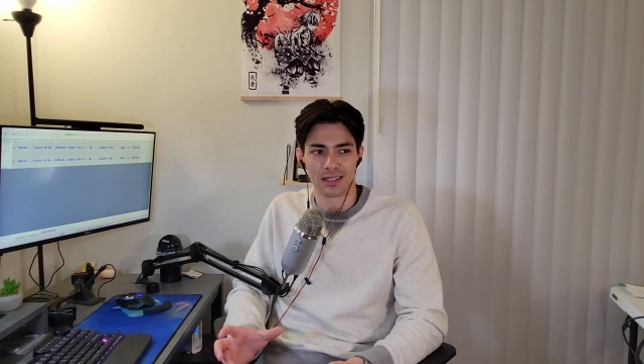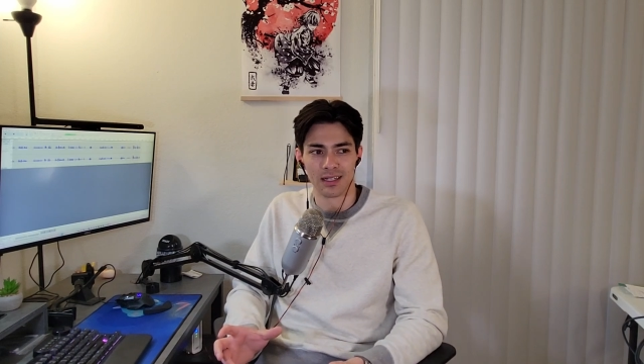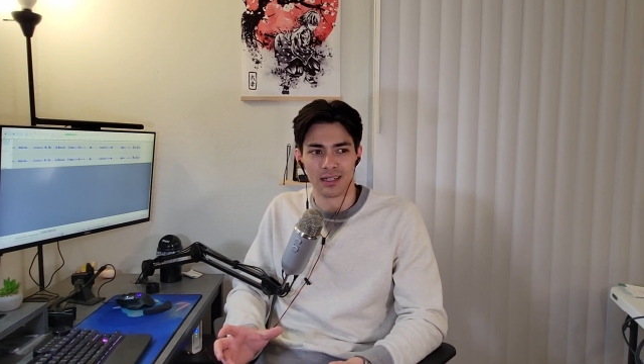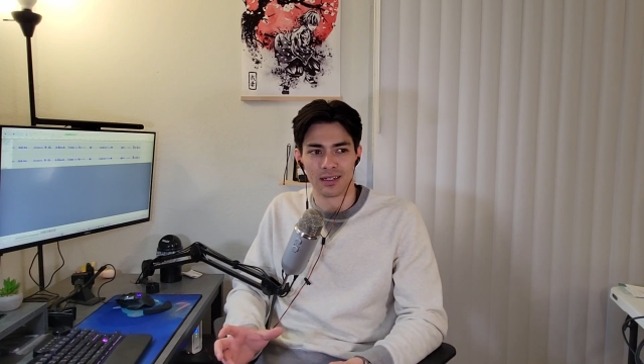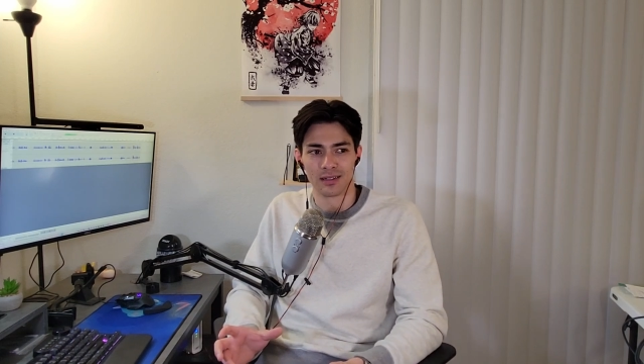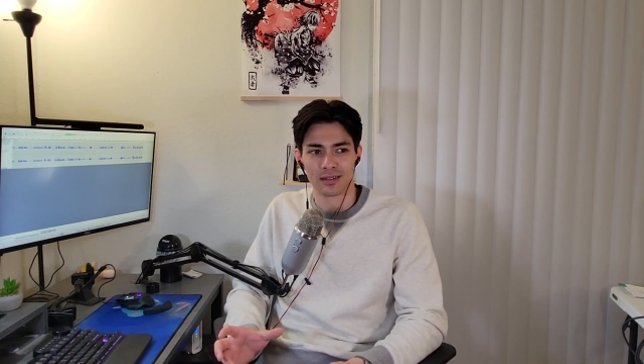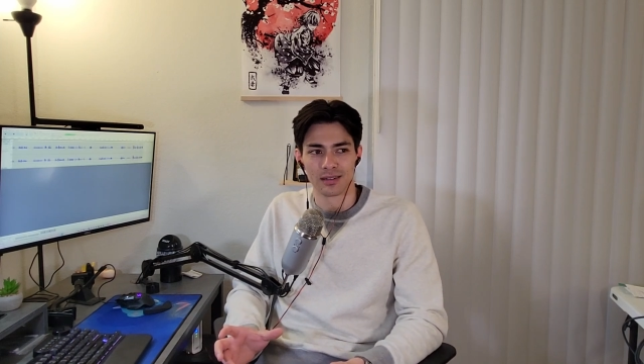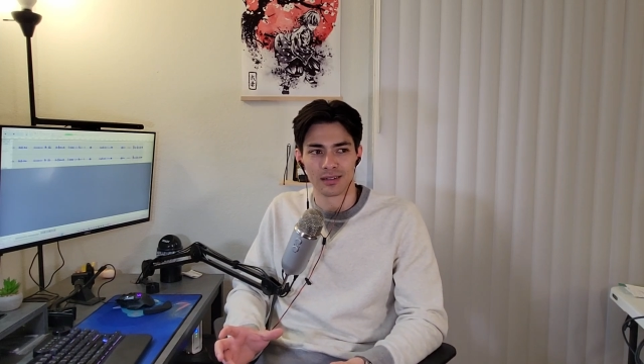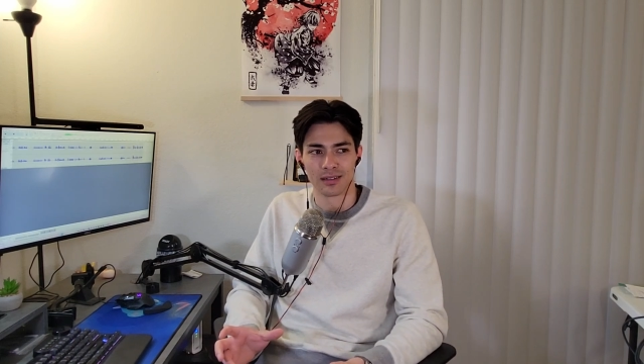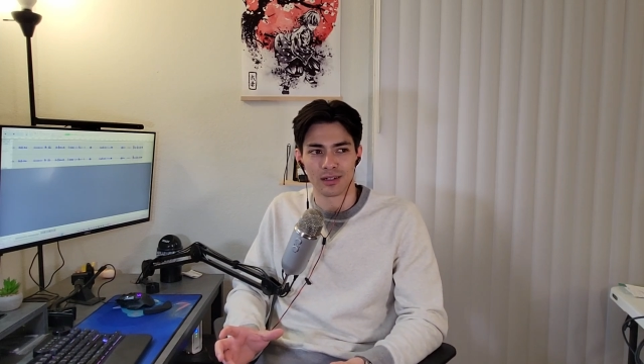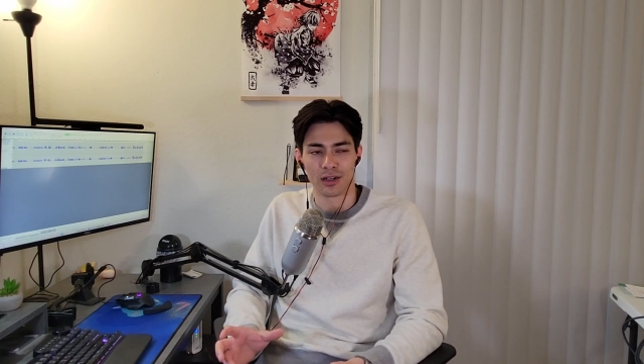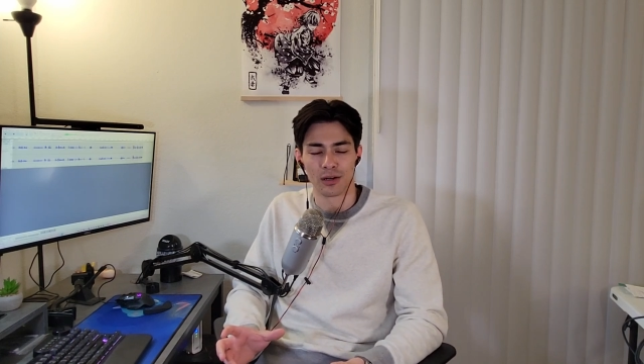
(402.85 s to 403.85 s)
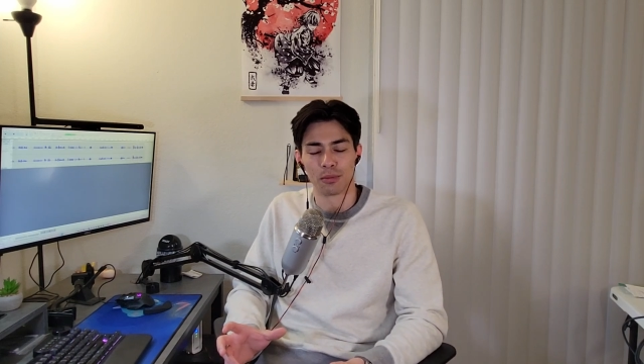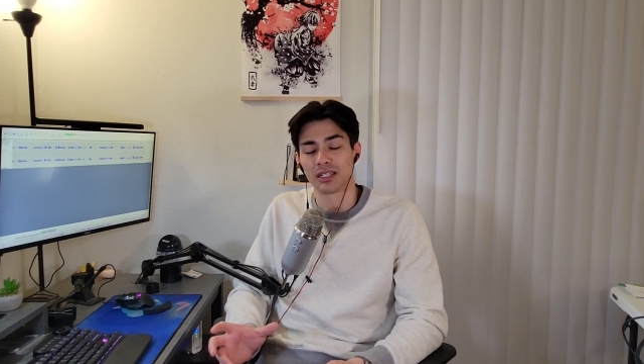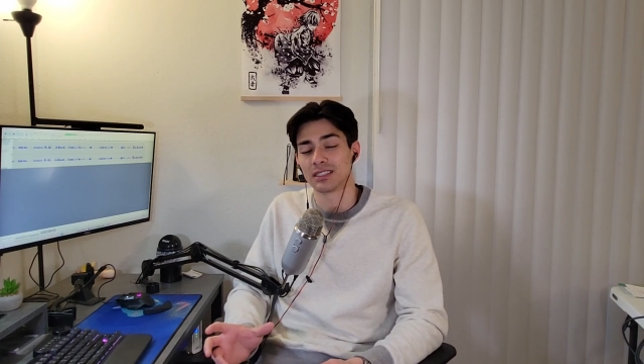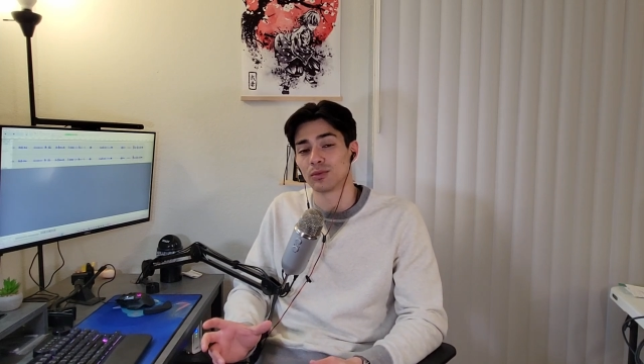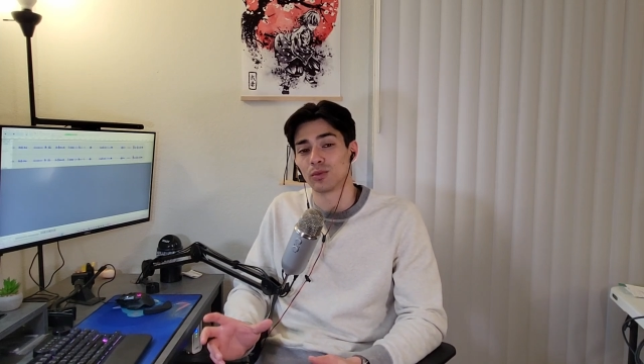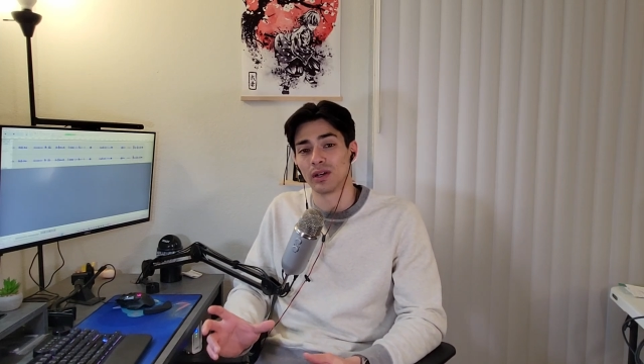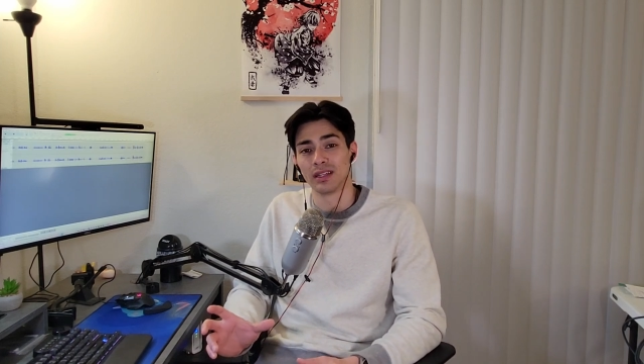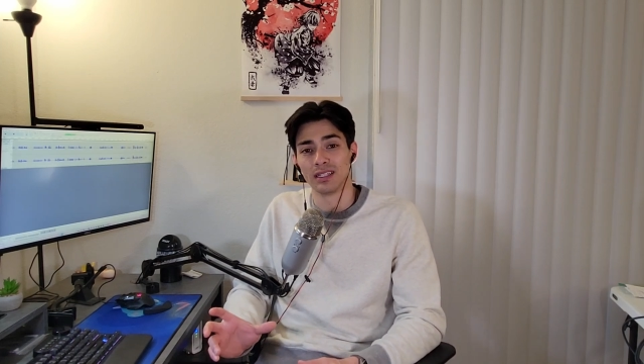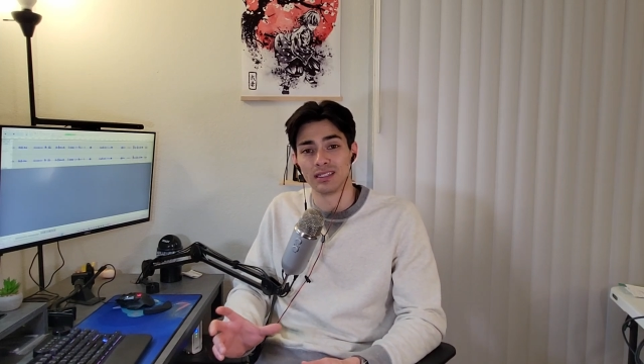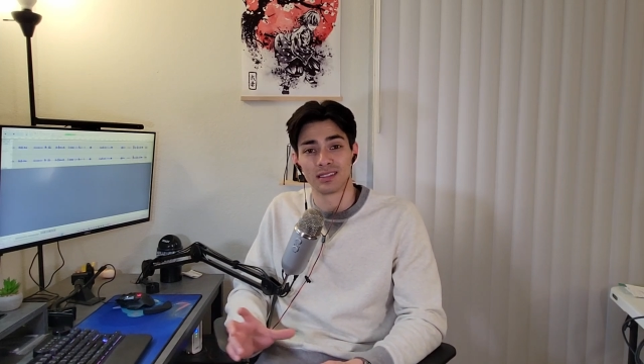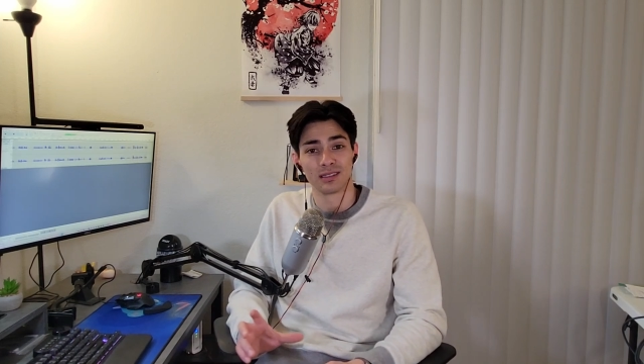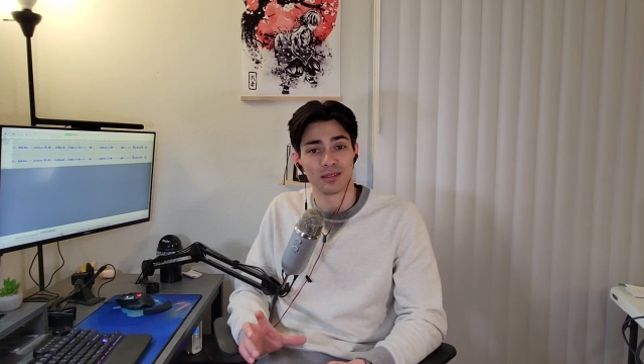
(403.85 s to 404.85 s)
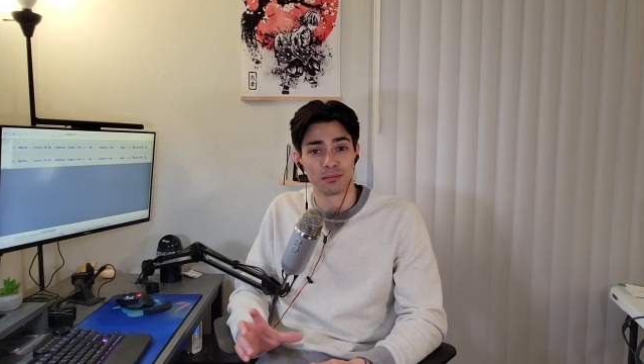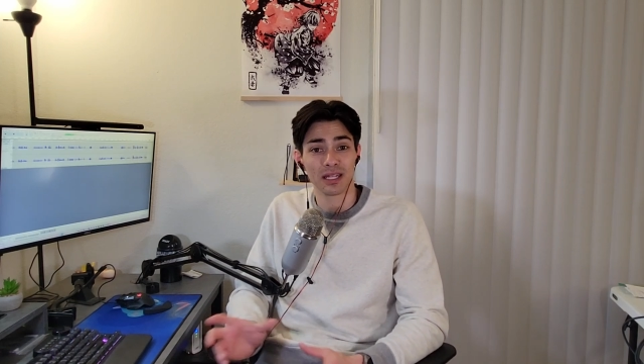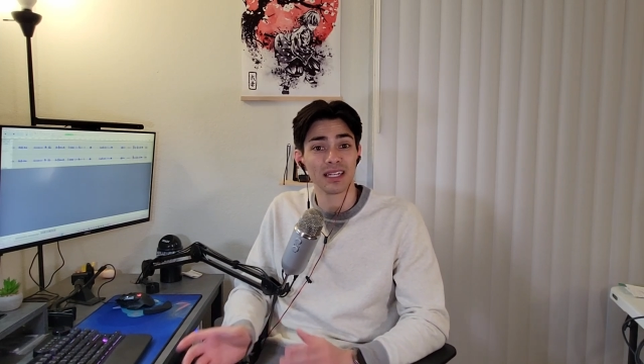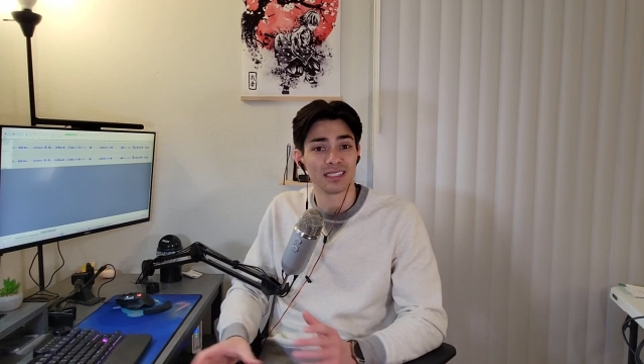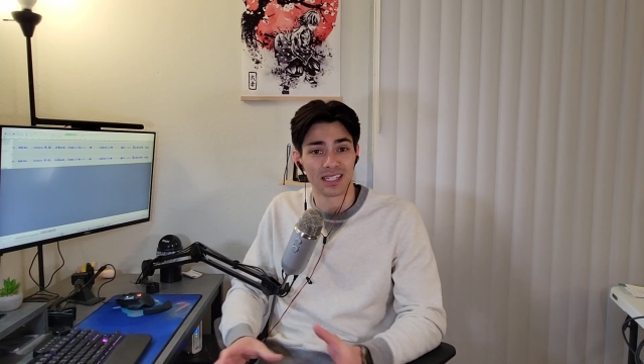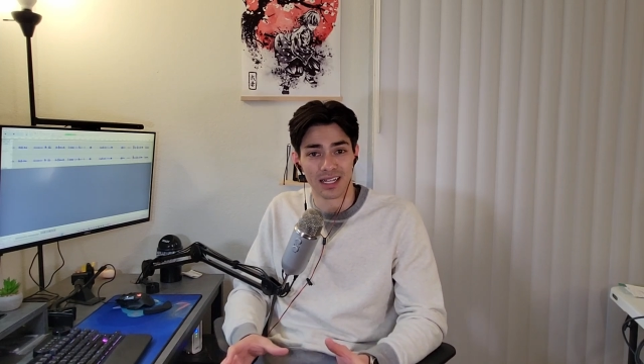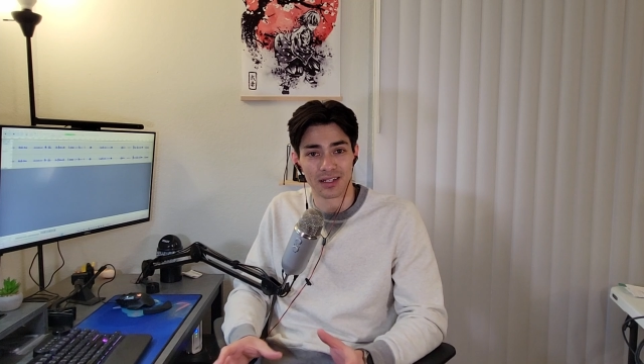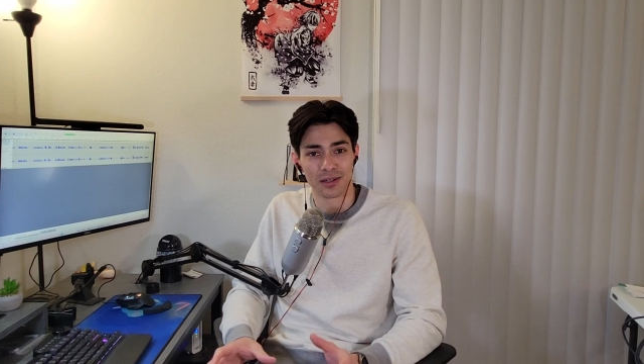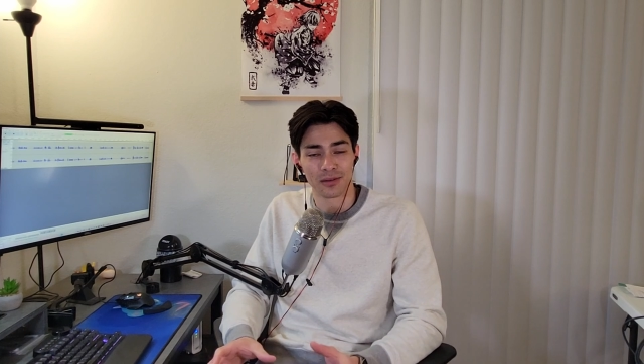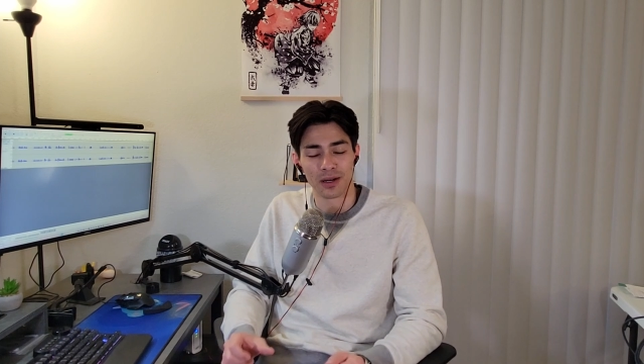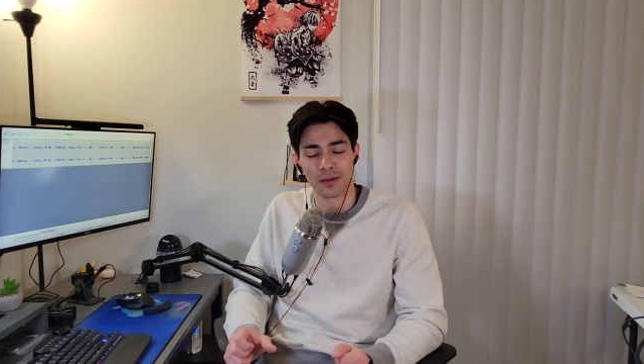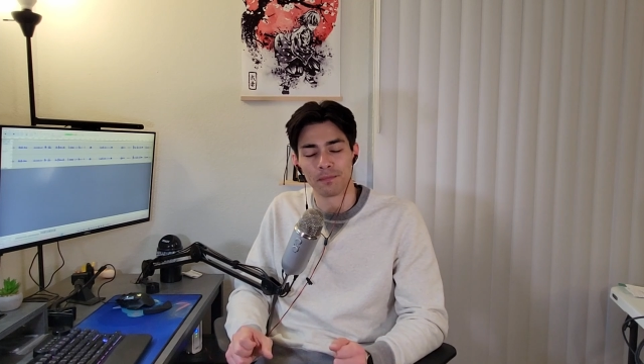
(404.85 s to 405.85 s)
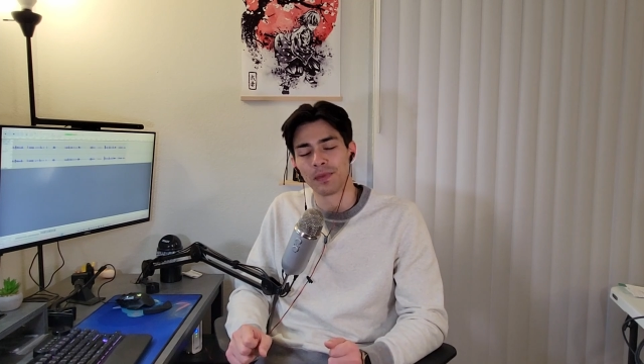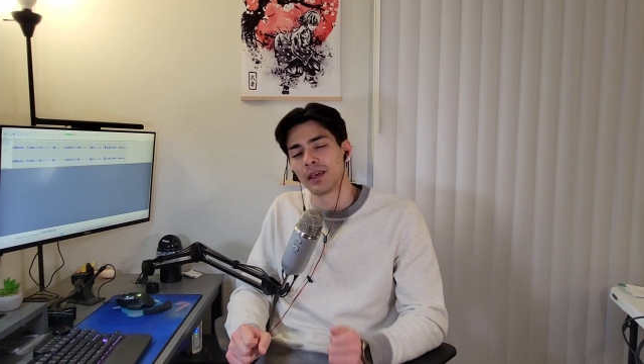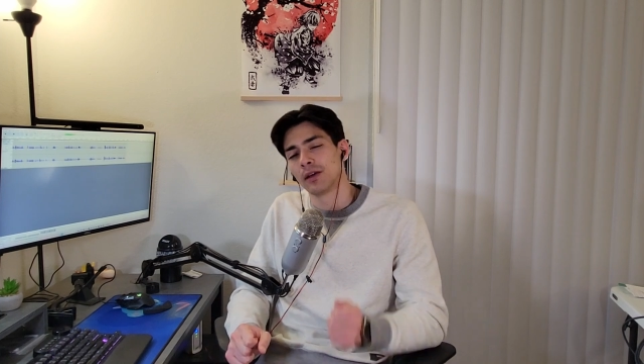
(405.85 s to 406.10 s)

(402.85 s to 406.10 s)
are present when these play together, right?